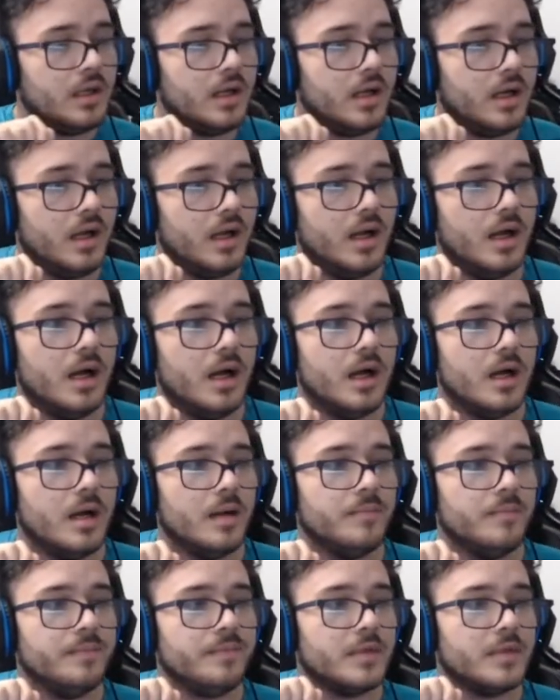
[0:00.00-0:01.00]
because
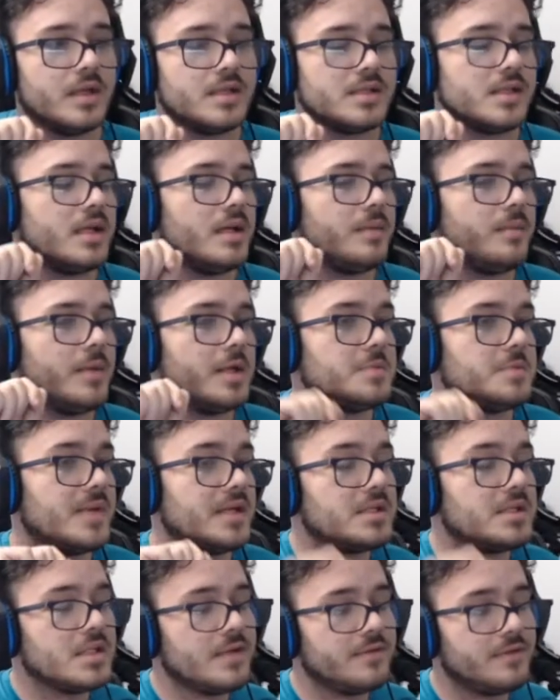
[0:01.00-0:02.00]
um, it's
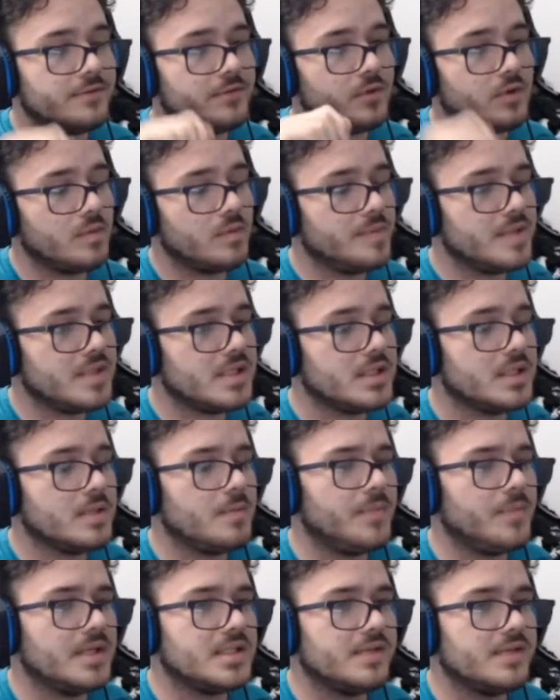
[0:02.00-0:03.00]
base 74, we're
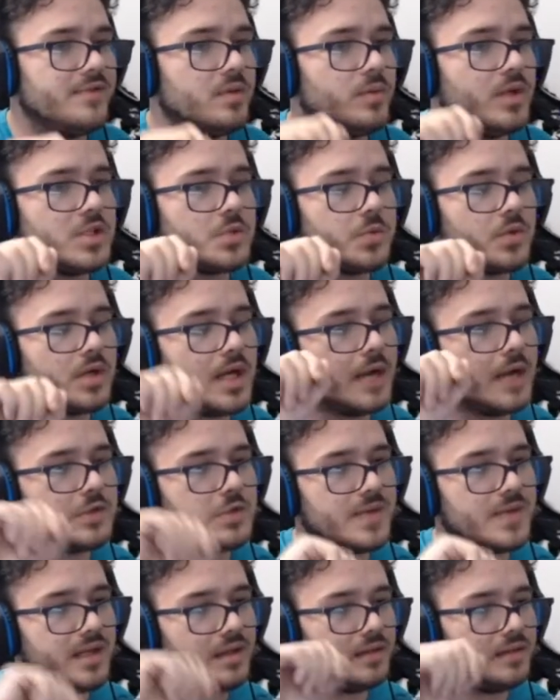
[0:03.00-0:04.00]
base 71, so we're
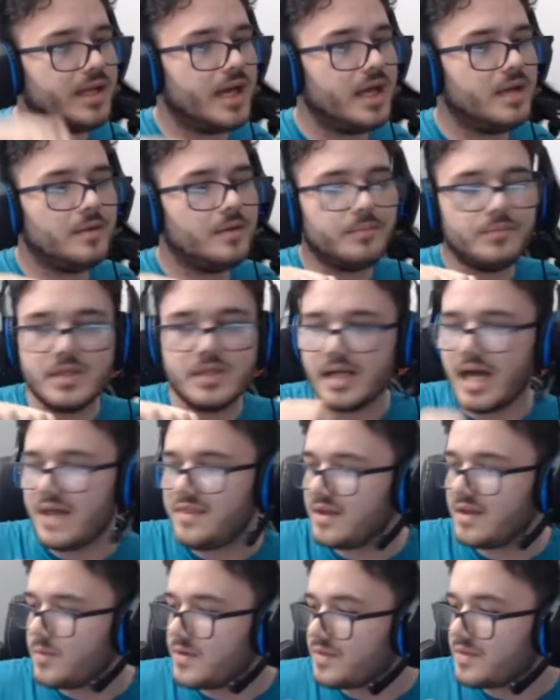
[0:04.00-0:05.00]
outspeeding that. I
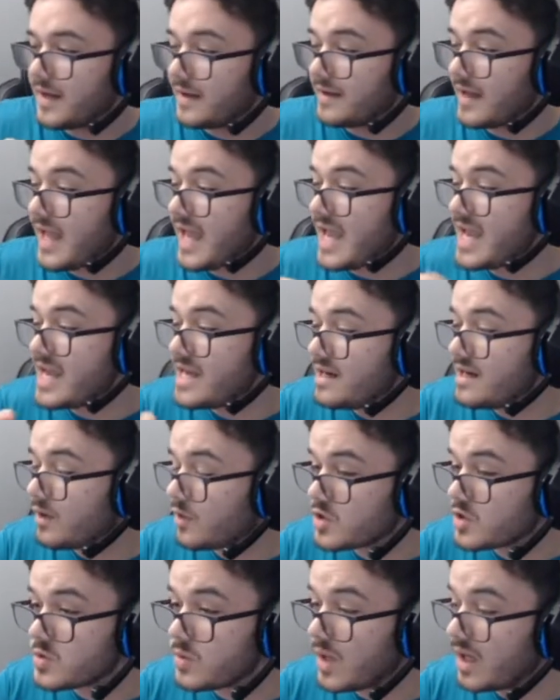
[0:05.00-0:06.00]
think with like eight
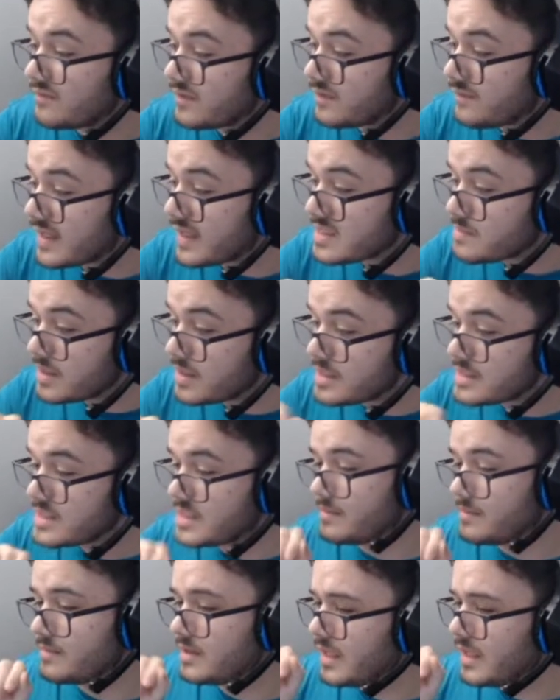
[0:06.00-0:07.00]
or 12 investment,
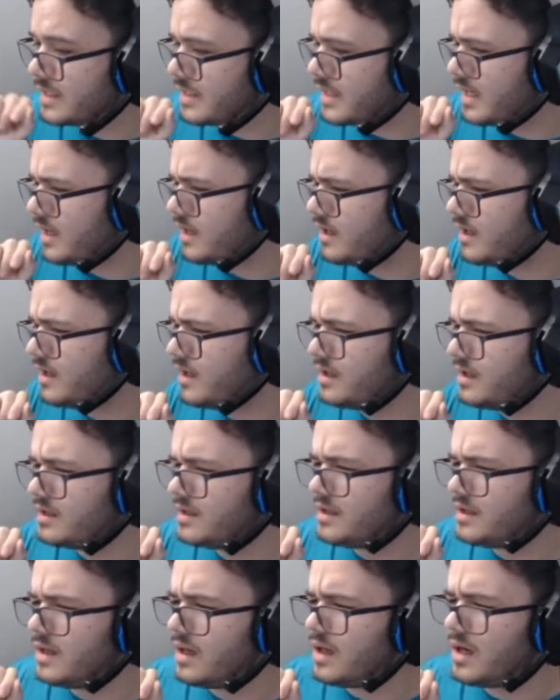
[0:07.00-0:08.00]
something like that.
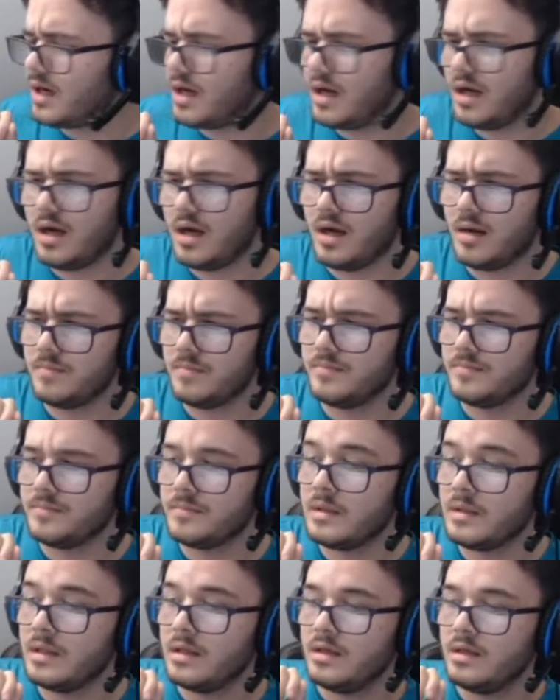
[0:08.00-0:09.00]
Um,
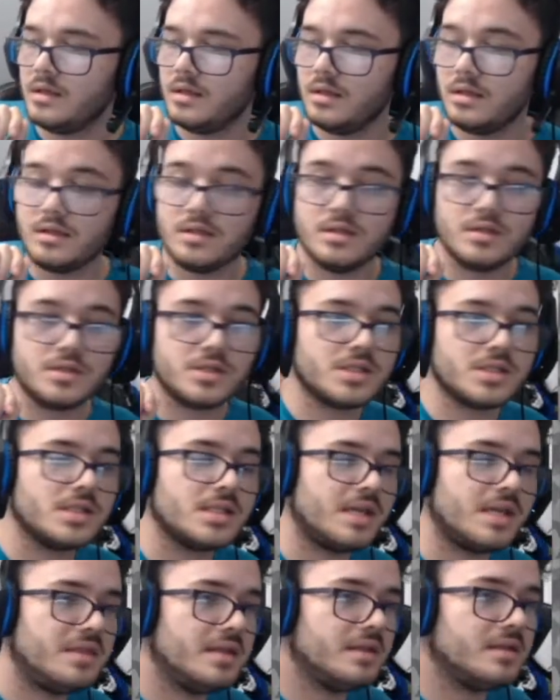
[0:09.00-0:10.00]
just because
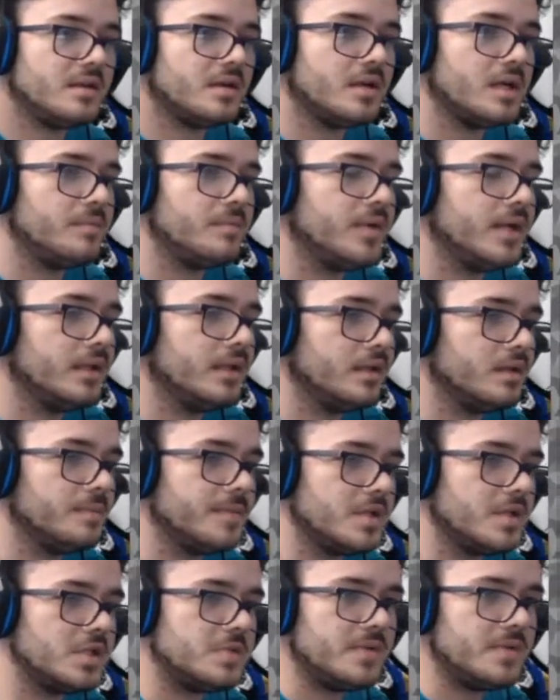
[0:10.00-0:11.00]
I think they're gonna bring a little
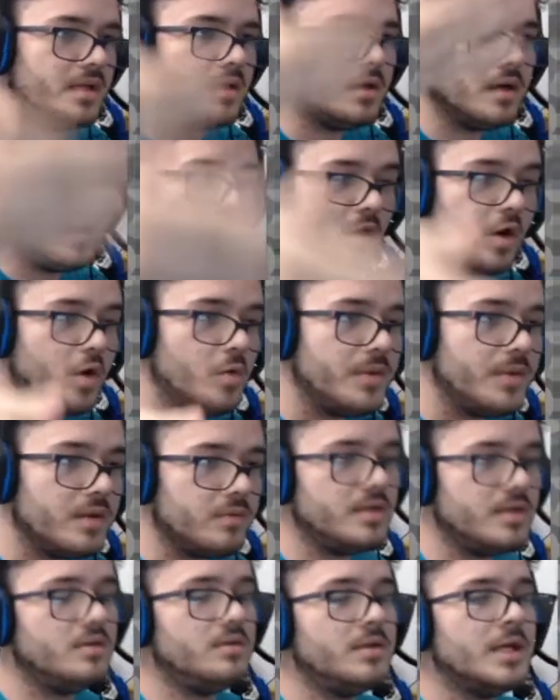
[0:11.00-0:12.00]
bit of speed, hoping we do that.